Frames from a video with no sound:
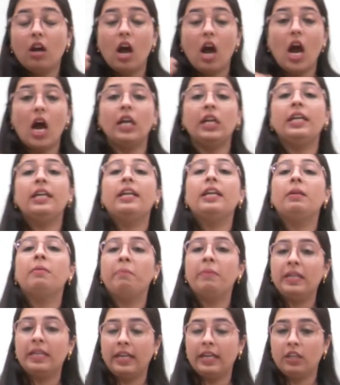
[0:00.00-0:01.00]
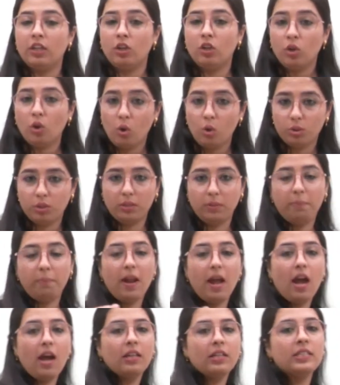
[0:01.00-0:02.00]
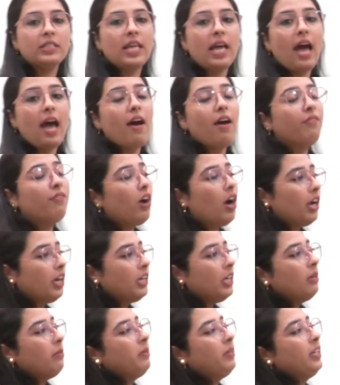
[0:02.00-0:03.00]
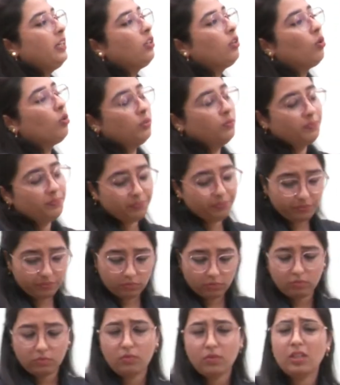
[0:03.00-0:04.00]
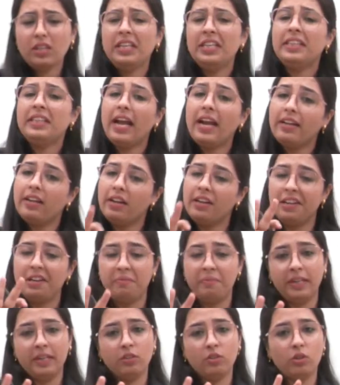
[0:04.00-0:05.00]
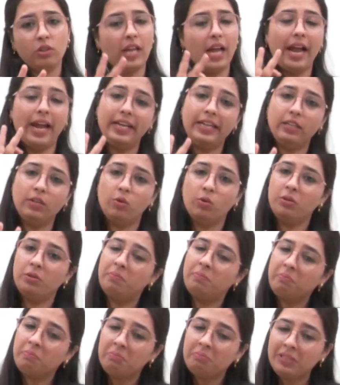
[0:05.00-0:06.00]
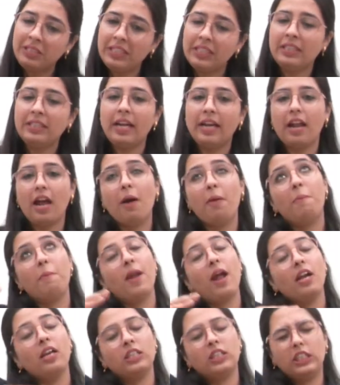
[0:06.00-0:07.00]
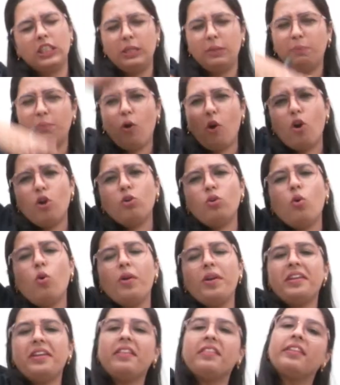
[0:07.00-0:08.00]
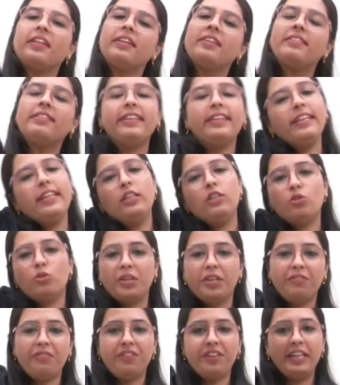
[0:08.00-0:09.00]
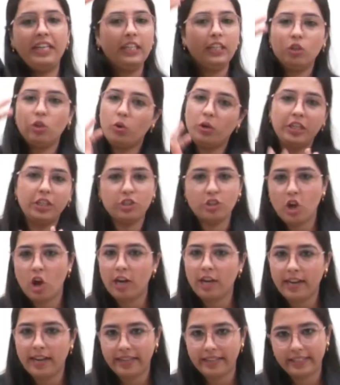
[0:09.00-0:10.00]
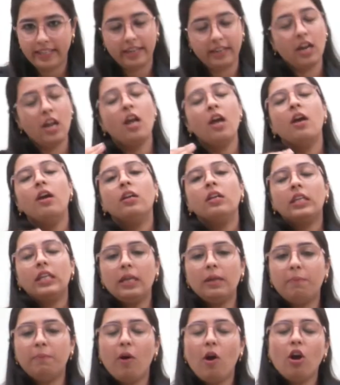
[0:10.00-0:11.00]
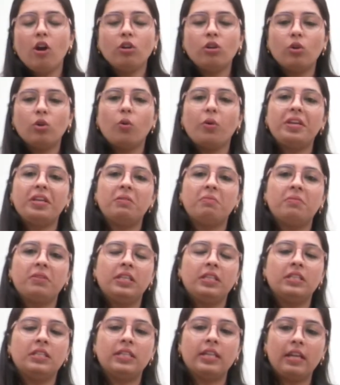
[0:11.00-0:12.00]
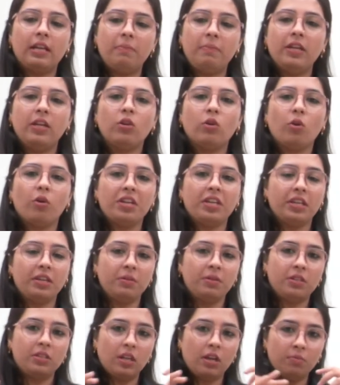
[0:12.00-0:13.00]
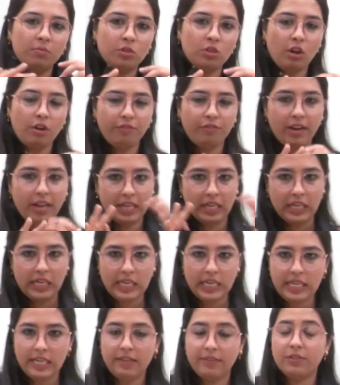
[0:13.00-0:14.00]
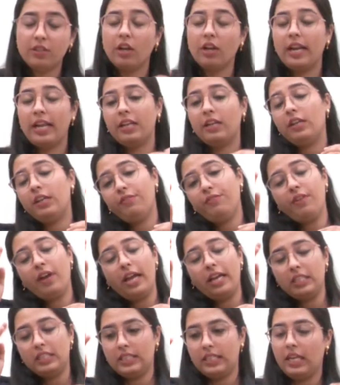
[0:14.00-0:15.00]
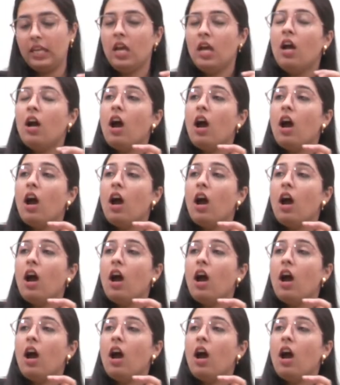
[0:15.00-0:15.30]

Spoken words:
unlimited growth. Plants have unlimited growth. In that unlimited growth, I don't mean that plant keep on going and then they reach to infinity. No, it's not like that. Keep on growing means they'll be growing in terms of like leaves, or like if I say